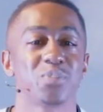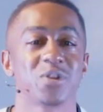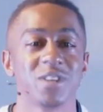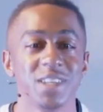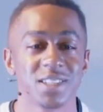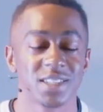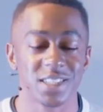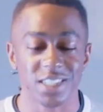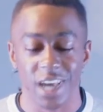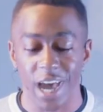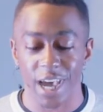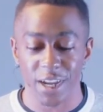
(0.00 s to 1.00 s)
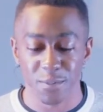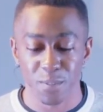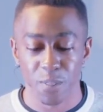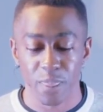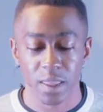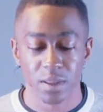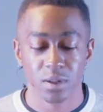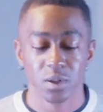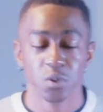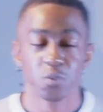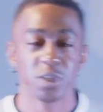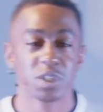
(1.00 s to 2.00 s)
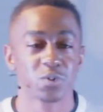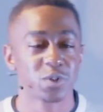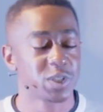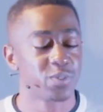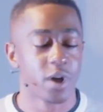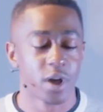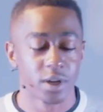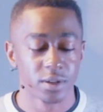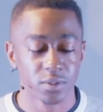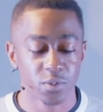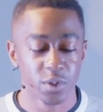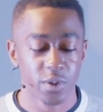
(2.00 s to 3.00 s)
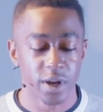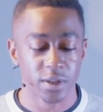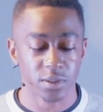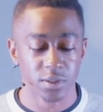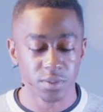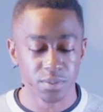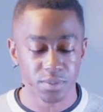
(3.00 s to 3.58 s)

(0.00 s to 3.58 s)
pleases God, we should respond with gratitude.